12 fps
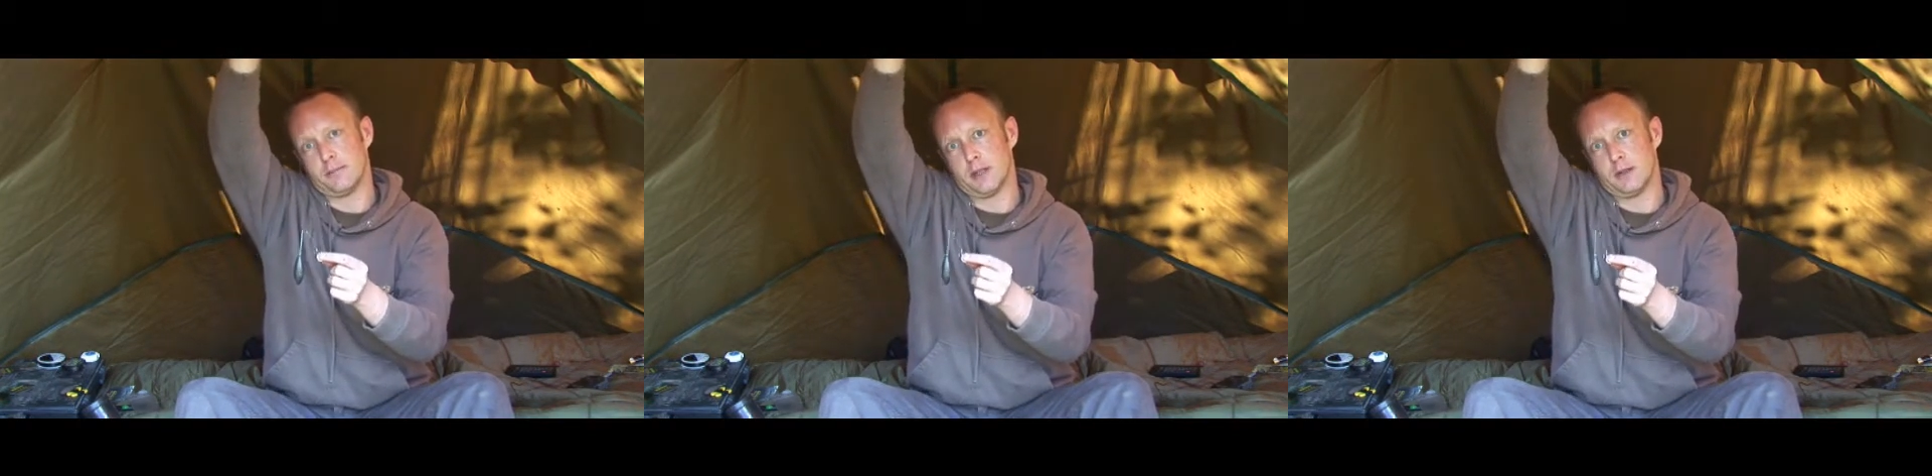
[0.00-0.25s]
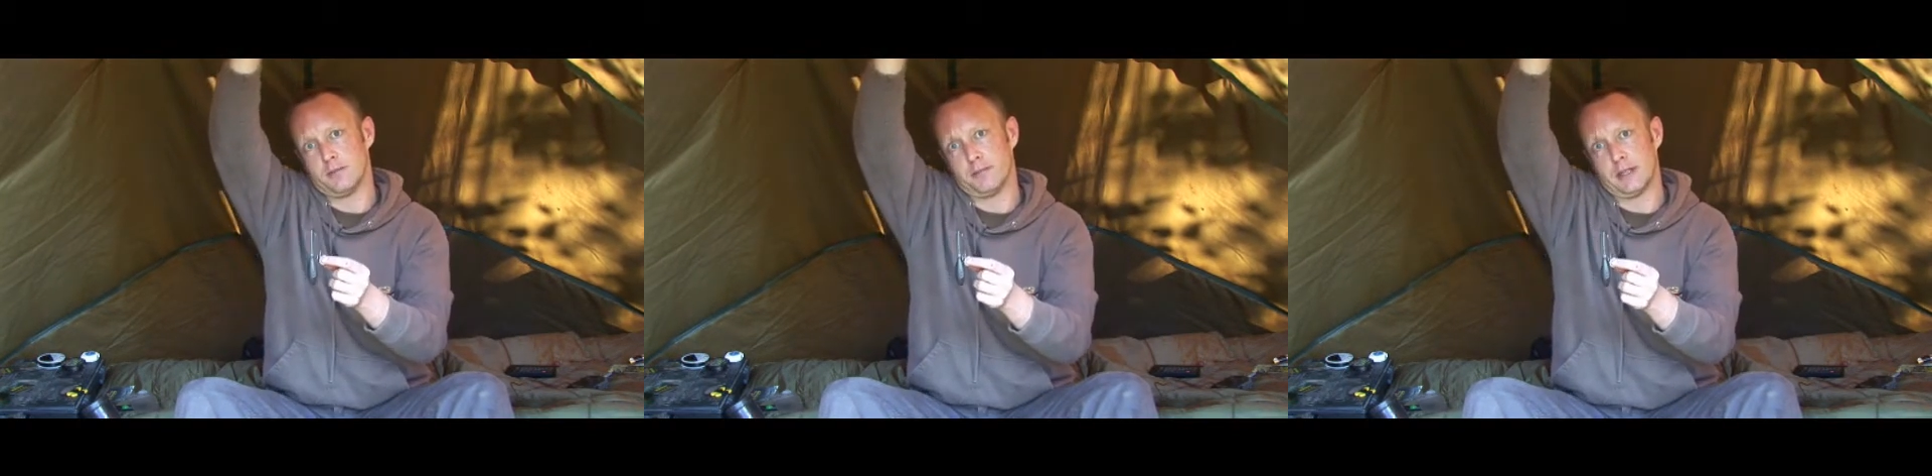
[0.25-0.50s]

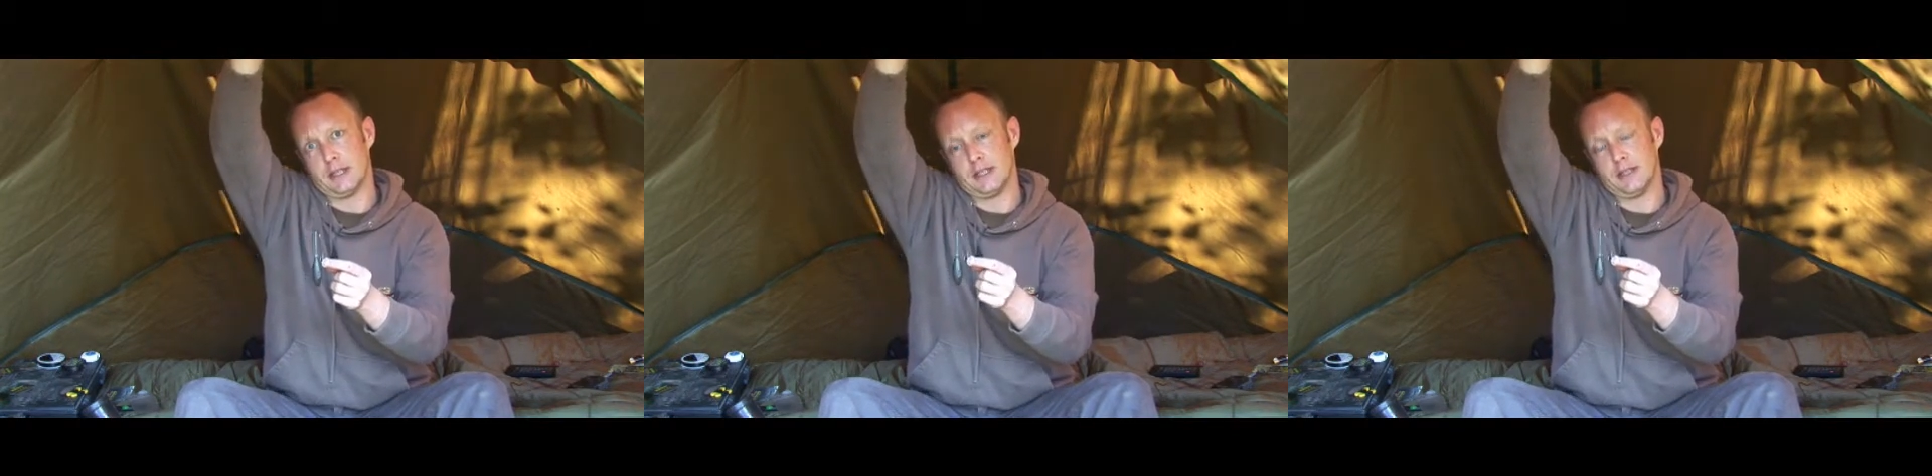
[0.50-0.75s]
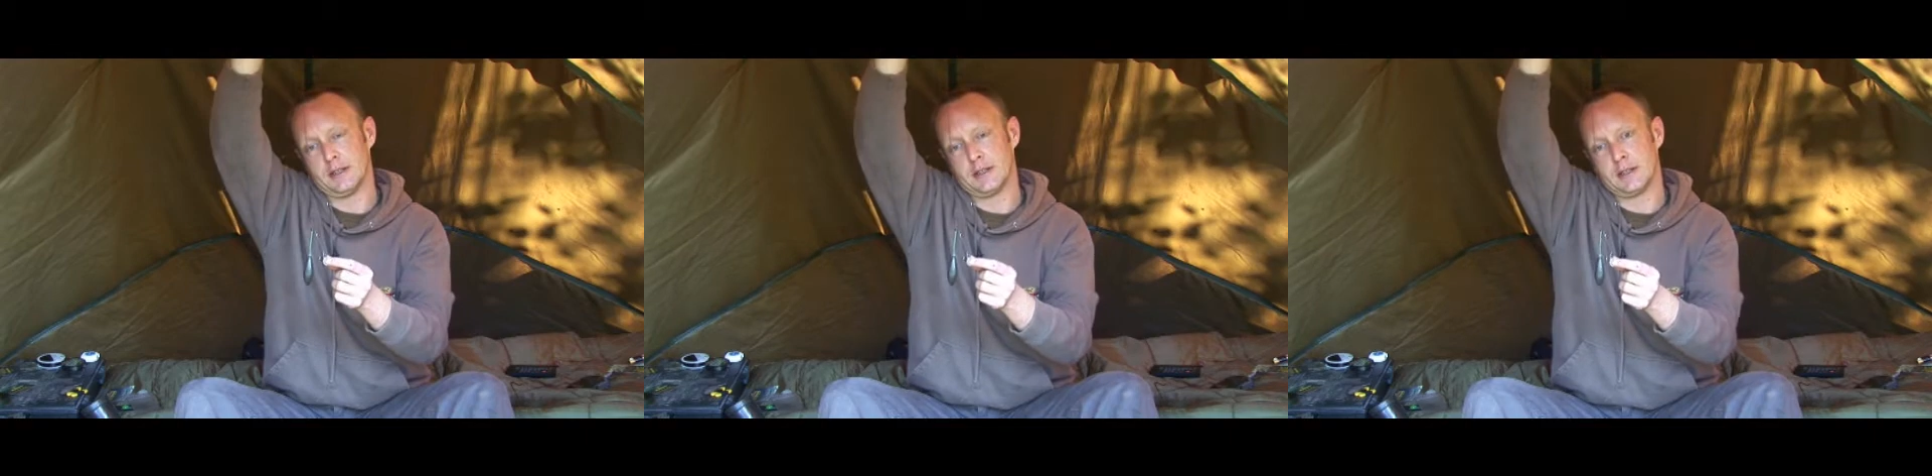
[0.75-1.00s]
bottom
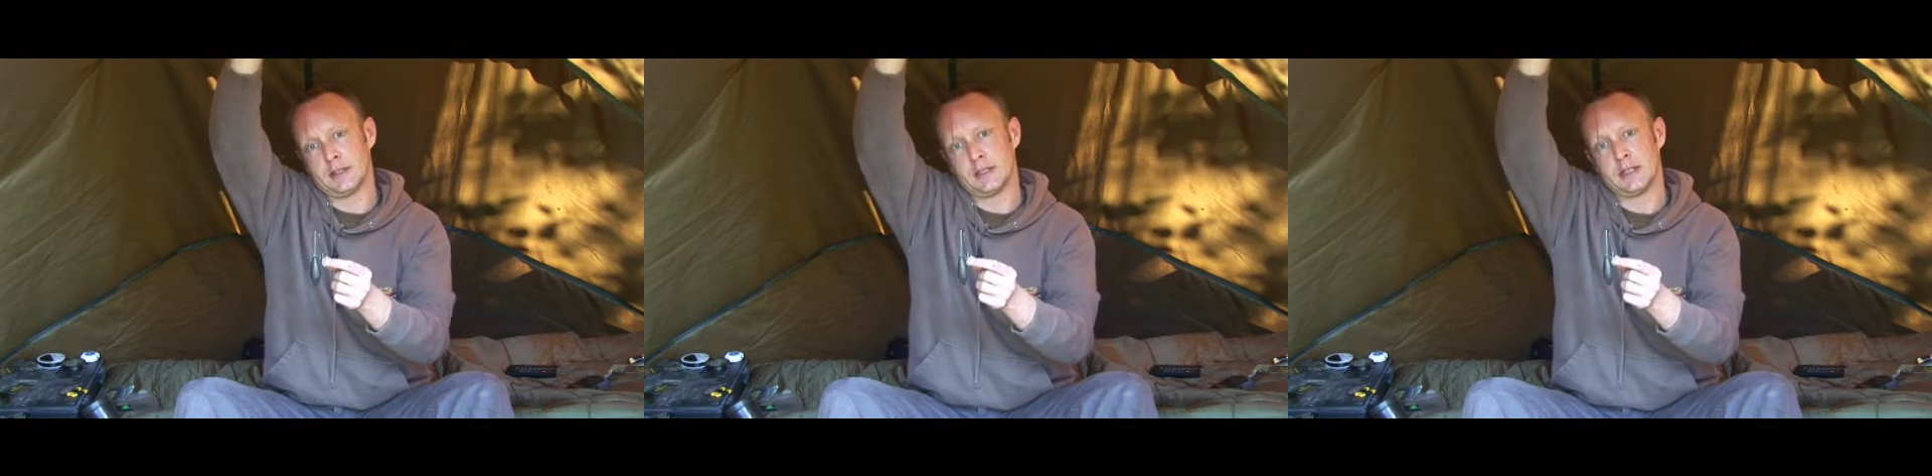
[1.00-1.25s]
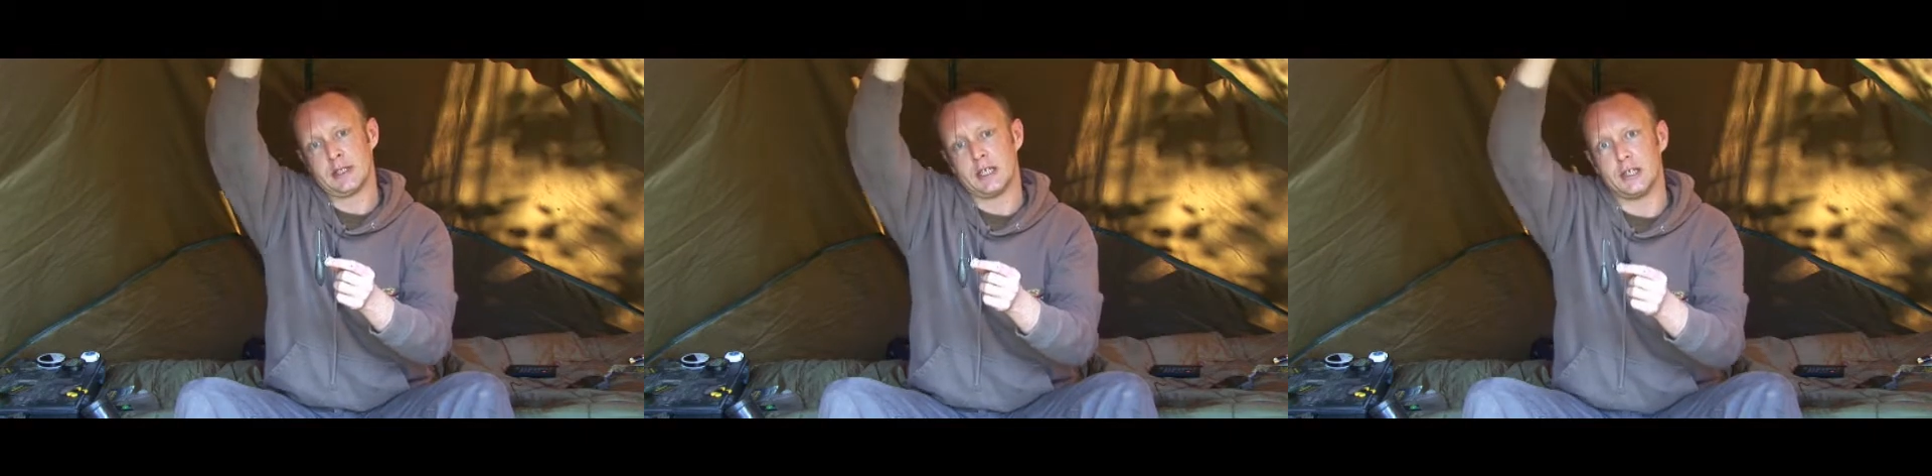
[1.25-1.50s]
bead,
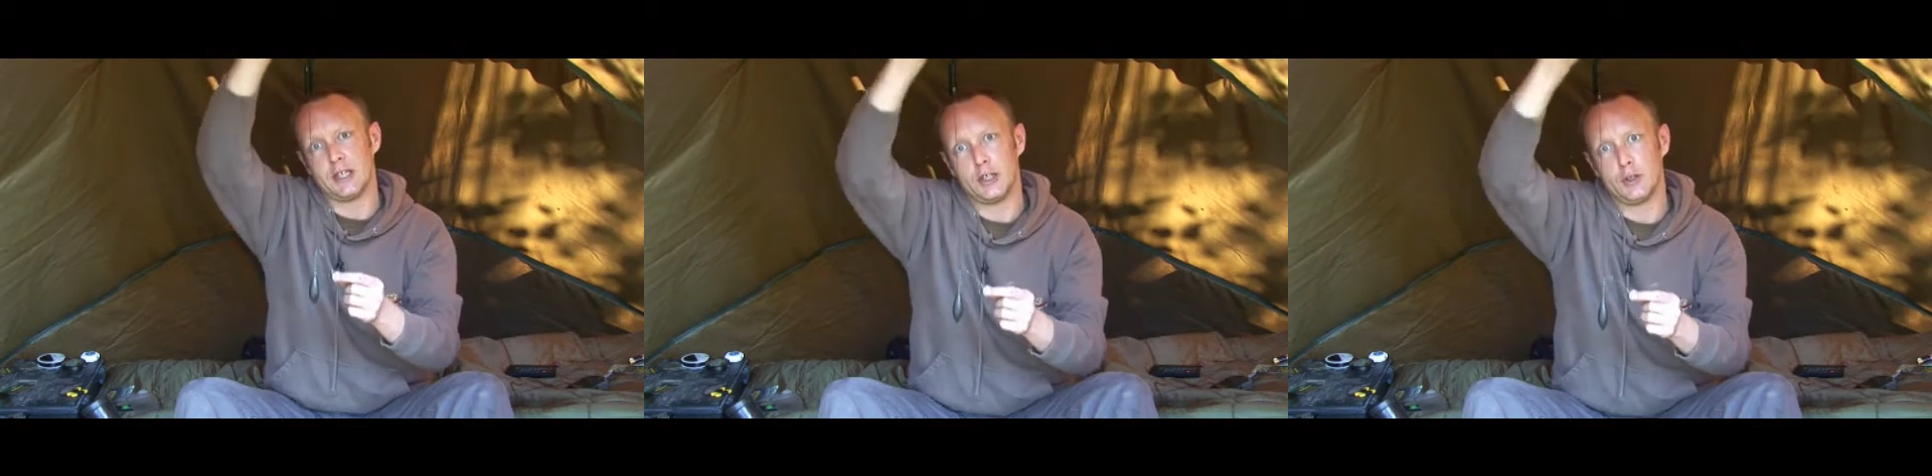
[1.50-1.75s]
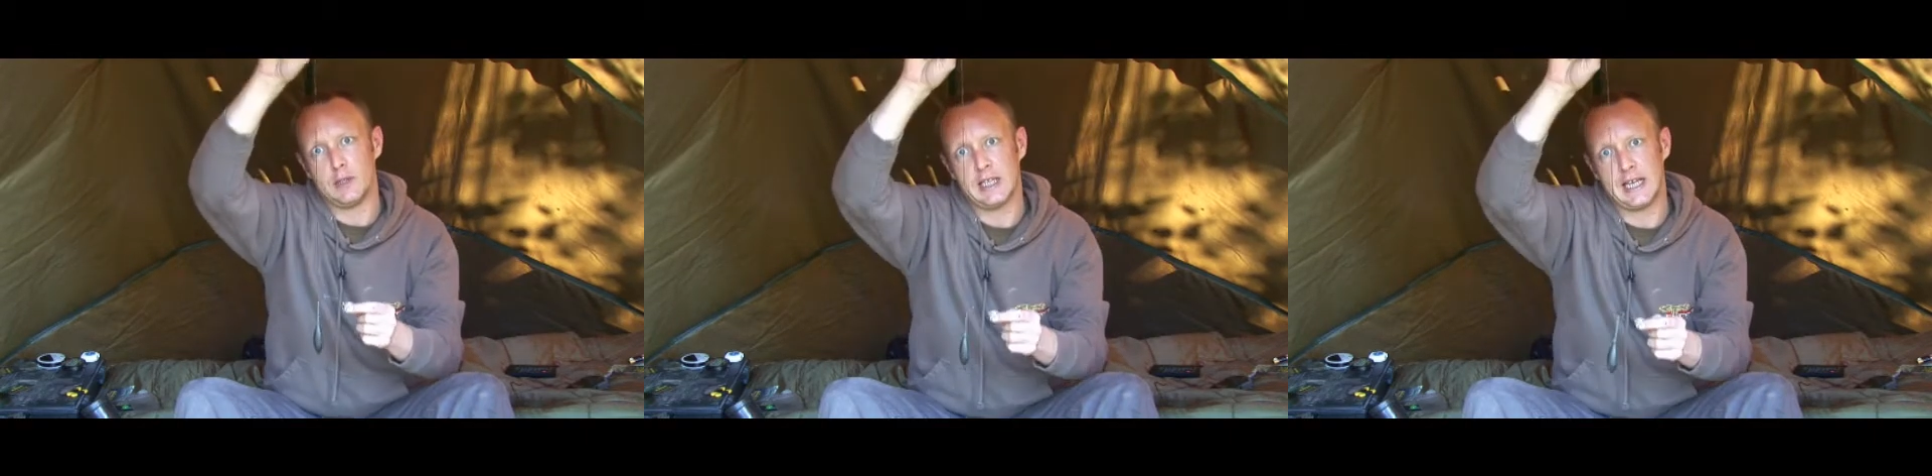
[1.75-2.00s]
and then
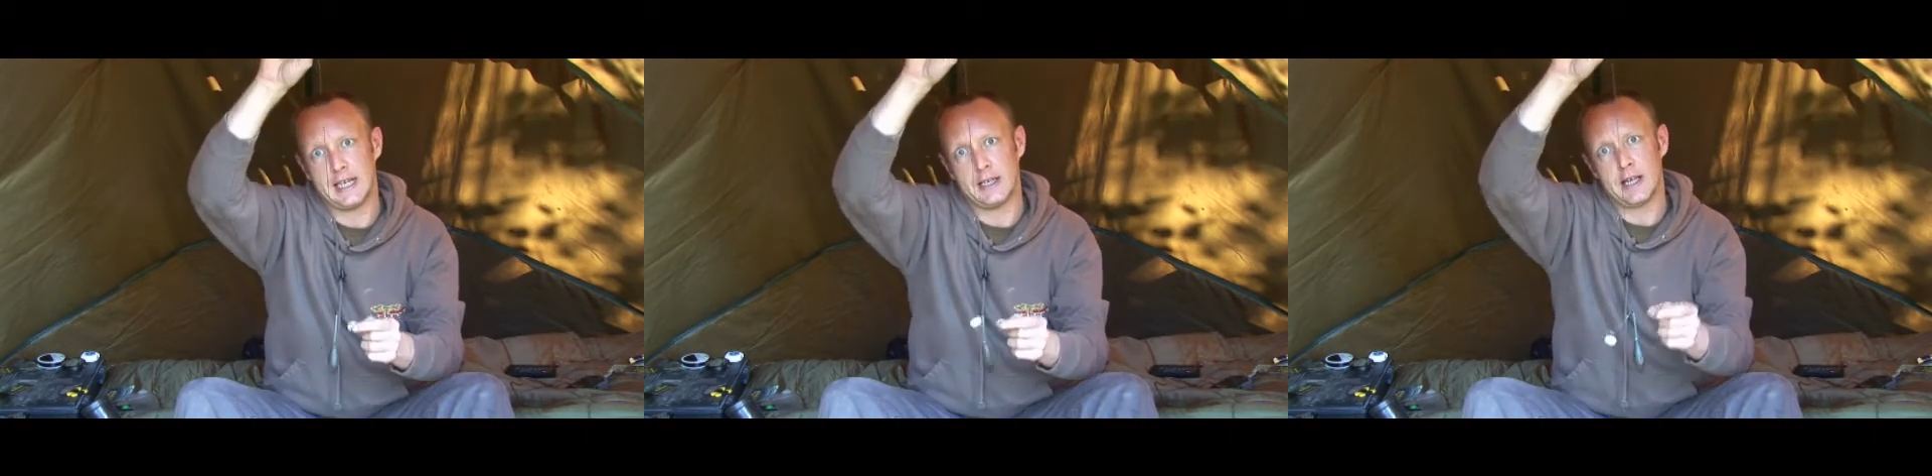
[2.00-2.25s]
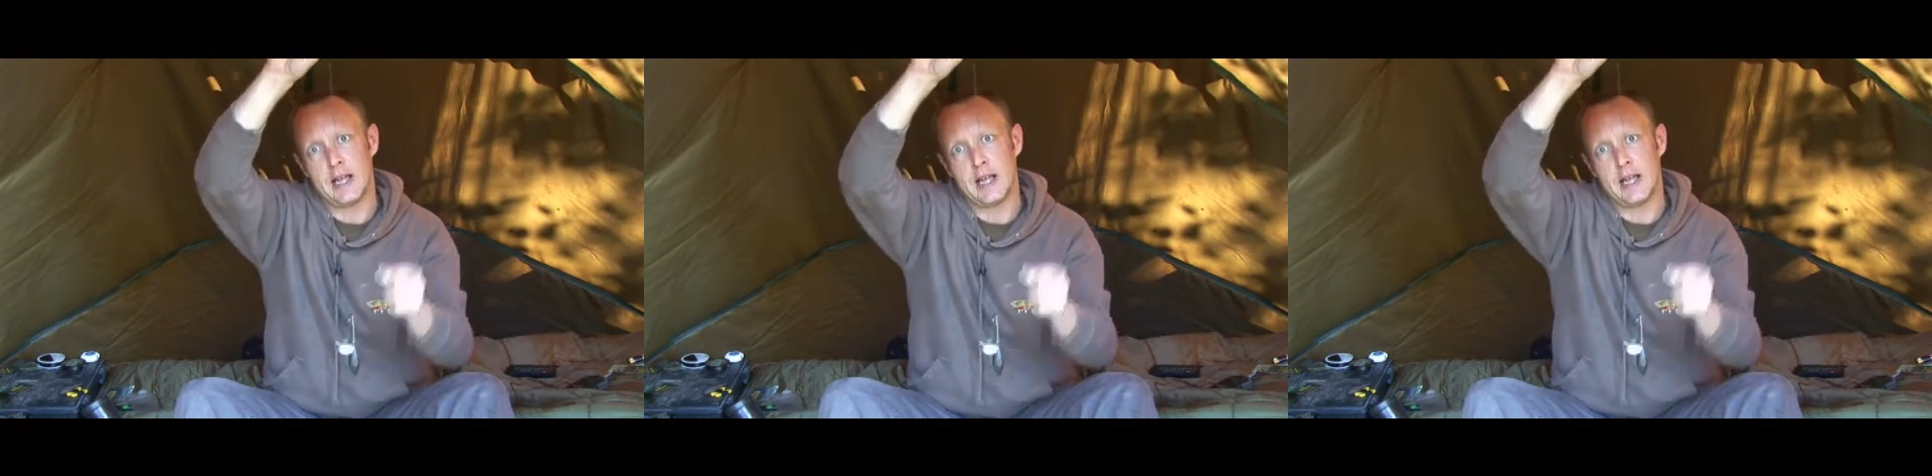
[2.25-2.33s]
you let